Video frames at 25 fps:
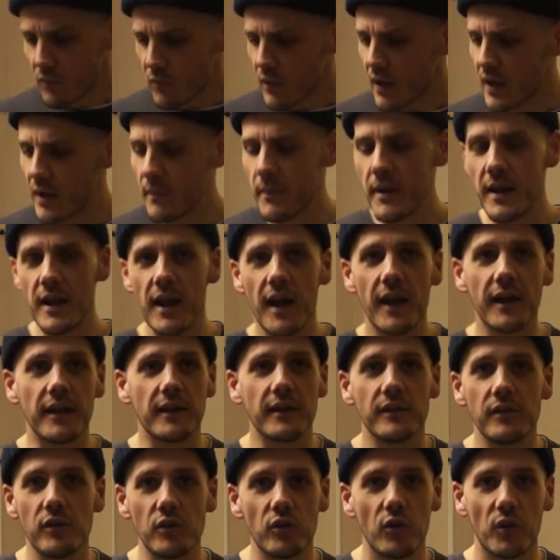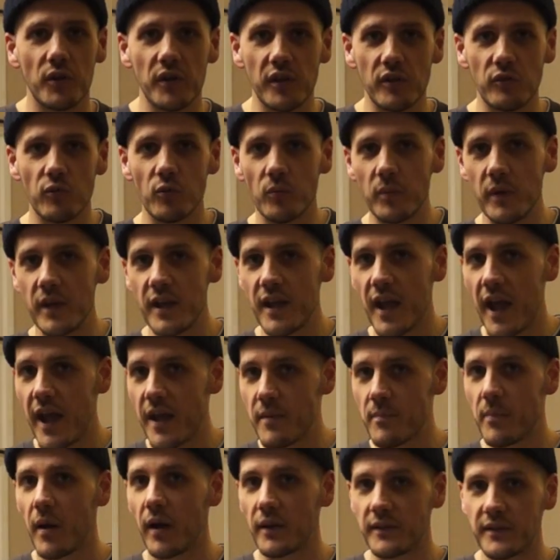I mean, you don't need to be a
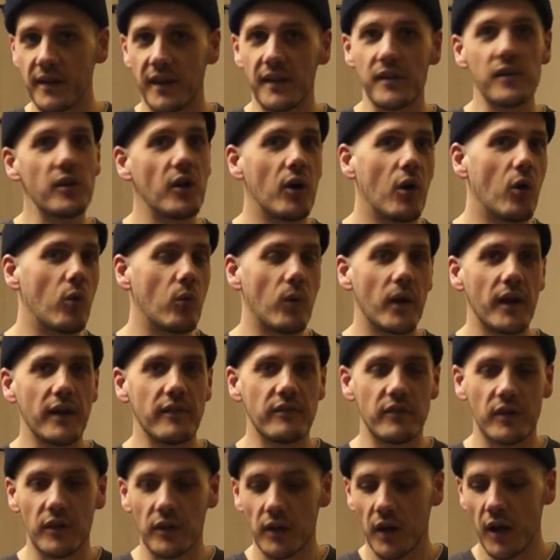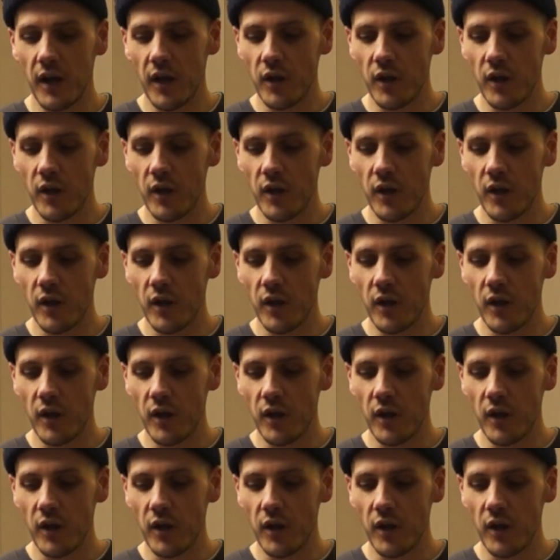bartender or whatever